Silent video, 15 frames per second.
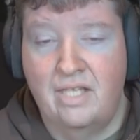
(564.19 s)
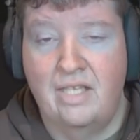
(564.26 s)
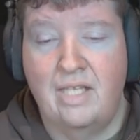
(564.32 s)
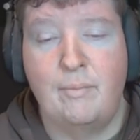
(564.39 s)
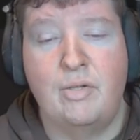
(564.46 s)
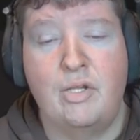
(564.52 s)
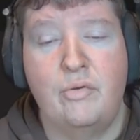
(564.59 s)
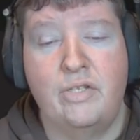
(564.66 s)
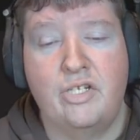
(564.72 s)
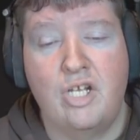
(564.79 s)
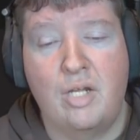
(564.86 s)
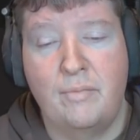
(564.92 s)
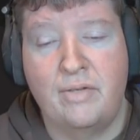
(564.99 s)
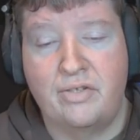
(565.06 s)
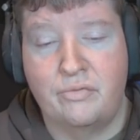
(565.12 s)
Let me know in the
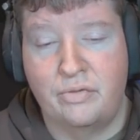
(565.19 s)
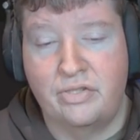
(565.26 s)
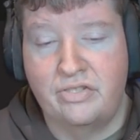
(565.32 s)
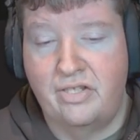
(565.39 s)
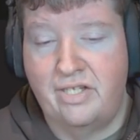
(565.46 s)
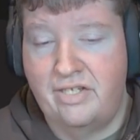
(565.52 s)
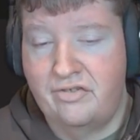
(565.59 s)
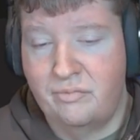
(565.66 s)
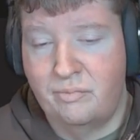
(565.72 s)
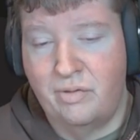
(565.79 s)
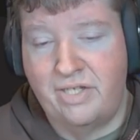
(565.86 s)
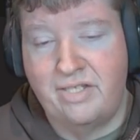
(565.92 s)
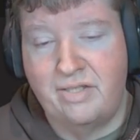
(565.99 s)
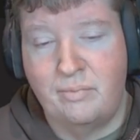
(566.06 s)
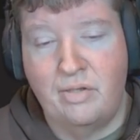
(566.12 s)
comments which class you're
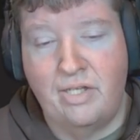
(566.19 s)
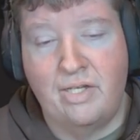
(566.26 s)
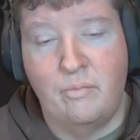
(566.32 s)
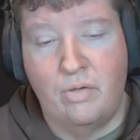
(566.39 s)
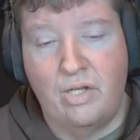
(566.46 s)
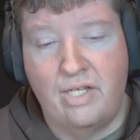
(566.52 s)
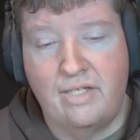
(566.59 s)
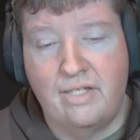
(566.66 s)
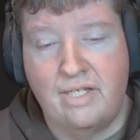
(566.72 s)
planning to play and why,